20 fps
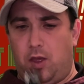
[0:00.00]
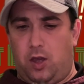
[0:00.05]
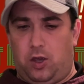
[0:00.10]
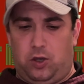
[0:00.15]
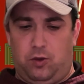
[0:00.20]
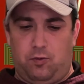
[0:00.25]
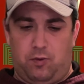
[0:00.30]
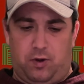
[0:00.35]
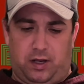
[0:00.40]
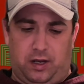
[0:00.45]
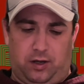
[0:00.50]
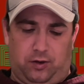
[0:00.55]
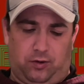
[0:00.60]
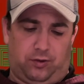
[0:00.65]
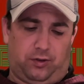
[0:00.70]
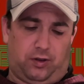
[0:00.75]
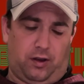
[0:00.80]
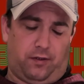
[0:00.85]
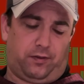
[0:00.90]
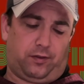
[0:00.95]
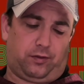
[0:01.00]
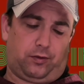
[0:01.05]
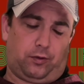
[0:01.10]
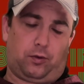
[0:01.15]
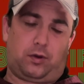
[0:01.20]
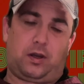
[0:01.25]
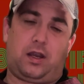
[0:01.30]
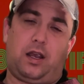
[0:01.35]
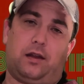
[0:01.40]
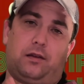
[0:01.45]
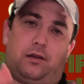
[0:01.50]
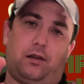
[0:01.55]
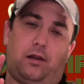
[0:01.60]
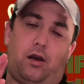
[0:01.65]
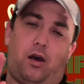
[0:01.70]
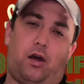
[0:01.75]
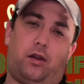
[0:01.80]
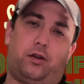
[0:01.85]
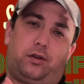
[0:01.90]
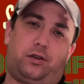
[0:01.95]
you want to get yourself this little kit. The
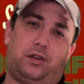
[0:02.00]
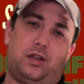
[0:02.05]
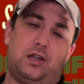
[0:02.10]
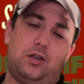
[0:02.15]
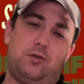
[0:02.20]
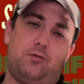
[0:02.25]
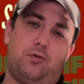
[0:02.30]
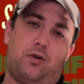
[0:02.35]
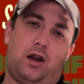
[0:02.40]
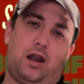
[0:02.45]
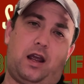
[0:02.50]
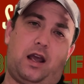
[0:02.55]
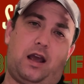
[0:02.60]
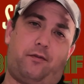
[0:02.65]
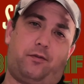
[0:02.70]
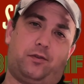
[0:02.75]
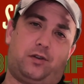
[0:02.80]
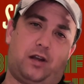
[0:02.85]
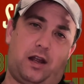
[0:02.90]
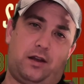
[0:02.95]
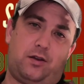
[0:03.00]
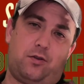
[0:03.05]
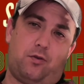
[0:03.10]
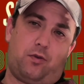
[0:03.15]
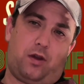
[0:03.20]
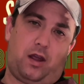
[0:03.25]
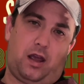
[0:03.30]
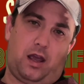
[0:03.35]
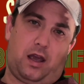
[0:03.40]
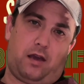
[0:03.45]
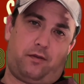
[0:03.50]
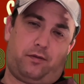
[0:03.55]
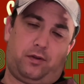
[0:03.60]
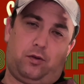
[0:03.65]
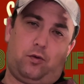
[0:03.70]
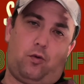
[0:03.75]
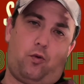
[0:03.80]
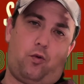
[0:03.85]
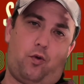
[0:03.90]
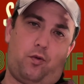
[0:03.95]
other thing you want to have, which I don't have it
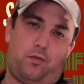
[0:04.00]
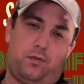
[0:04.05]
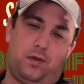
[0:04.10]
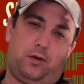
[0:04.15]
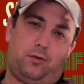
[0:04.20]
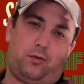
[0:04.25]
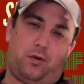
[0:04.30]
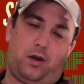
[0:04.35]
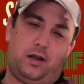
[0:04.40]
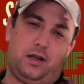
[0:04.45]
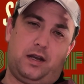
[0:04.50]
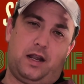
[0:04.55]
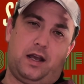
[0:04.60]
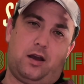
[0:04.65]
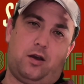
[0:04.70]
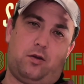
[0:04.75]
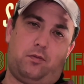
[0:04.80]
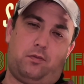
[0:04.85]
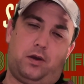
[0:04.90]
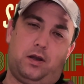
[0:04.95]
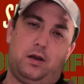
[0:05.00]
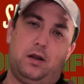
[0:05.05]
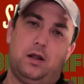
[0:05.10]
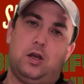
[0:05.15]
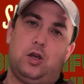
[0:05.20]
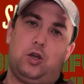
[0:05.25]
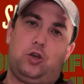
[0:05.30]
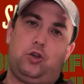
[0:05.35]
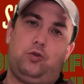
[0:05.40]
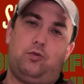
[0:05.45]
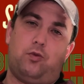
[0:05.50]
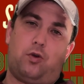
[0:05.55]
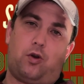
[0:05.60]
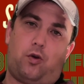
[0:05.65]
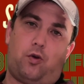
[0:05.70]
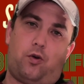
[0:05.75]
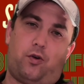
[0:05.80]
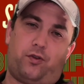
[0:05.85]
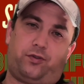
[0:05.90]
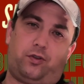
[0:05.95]
on me right now, but you want to
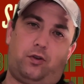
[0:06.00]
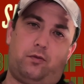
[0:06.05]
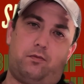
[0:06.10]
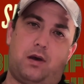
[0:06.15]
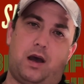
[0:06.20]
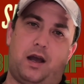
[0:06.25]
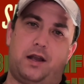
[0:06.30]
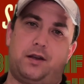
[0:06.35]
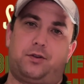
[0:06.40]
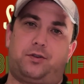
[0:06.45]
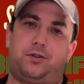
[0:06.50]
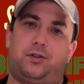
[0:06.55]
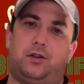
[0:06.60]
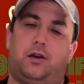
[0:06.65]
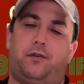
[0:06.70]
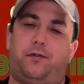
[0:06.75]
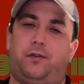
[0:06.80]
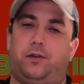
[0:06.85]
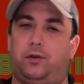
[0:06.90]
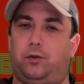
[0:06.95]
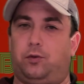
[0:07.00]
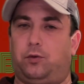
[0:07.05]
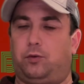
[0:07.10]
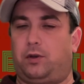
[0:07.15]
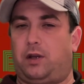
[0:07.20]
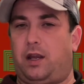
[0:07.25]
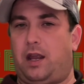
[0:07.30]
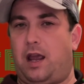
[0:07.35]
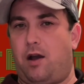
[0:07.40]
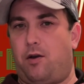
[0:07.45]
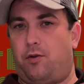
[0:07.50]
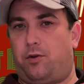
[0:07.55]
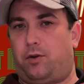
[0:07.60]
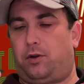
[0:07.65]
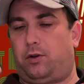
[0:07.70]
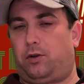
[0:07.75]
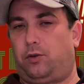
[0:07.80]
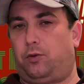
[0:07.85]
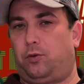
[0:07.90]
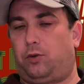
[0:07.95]
also buy yourself a little counter,
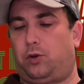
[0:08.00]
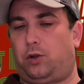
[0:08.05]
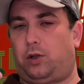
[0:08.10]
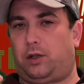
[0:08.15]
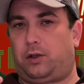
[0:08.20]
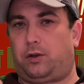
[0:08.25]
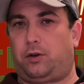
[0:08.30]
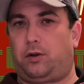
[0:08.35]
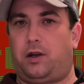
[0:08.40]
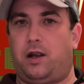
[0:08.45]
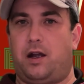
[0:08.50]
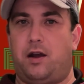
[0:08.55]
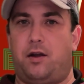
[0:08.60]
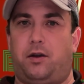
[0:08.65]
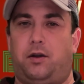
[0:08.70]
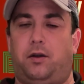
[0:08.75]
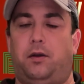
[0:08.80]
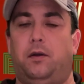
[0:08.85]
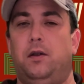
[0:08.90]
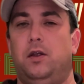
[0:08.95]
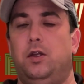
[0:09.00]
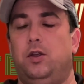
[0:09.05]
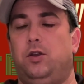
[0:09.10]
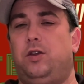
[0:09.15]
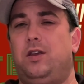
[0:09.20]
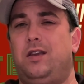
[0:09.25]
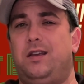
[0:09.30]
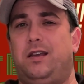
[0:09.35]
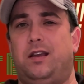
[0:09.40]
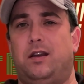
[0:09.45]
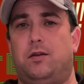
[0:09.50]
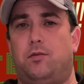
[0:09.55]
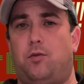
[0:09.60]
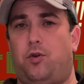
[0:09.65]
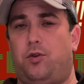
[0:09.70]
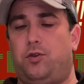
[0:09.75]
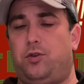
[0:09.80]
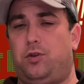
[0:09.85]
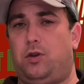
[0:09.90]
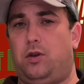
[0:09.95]
a little clicker counter. You can get them
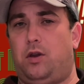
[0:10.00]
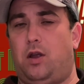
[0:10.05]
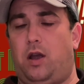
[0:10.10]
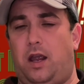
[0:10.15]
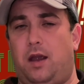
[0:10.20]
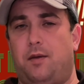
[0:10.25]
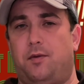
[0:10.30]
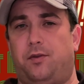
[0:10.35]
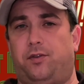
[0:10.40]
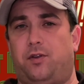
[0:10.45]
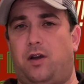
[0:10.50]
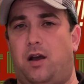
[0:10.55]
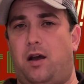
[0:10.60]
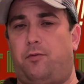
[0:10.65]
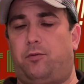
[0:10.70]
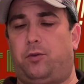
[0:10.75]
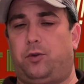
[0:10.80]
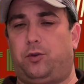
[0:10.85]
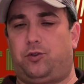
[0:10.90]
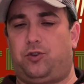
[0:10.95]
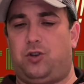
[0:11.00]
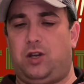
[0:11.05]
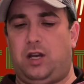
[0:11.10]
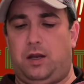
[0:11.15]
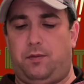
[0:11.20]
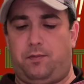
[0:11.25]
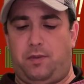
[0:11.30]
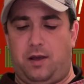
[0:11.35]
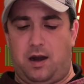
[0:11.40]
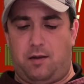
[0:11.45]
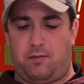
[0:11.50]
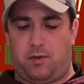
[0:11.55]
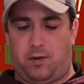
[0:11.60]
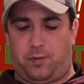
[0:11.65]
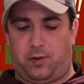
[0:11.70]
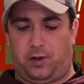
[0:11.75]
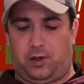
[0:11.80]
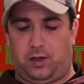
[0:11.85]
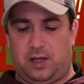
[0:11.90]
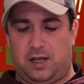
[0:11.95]
on Amazon real cheap, and I'm going to
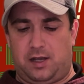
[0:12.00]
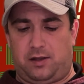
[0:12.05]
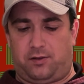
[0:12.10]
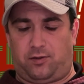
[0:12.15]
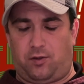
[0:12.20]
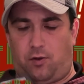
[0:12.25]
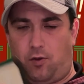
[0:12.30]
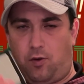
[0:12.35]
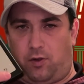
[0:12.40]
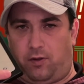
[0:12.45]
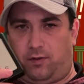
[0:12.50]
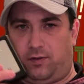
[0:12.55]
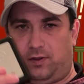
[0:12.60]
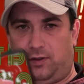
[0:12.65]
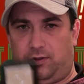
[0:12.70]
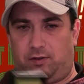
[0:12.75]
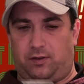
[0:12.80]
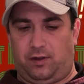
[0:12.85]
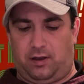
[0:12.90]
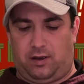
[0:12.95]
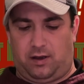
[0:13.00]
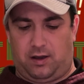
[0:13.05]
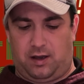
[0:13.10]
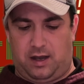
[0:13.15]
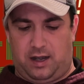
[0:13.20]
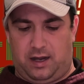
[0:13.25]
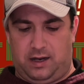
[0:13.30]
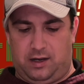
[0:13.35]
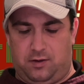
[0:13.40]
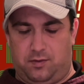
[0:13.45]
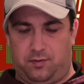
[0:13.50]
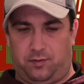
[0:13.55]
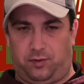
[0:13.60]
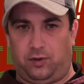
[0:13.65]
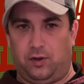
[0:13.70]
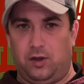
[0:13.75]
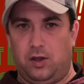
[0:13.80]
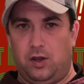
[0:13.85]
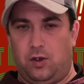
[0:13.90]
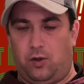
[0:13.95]
put links to all these items
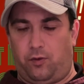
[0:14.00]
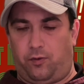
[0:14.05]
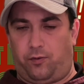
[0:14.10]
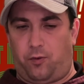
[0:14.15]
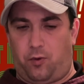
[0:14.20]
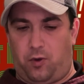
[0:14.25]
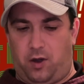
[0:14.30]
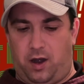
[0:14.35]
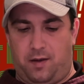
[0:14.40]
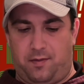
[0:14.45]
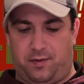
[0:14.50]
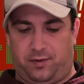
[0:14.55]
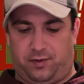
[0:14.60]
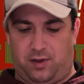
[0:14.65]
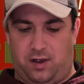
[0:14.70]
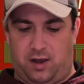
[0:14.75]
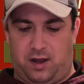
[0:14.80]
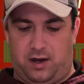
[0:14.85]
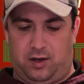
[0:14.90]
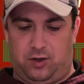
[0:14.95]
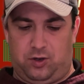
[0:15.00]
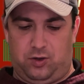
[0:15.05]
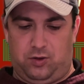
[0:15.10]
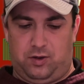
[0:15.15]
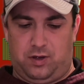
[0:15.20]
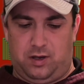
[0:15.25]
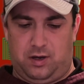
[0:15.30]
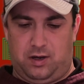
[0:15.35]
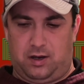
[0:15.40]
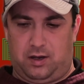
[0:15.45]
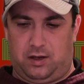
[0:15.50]
for Amazon that you can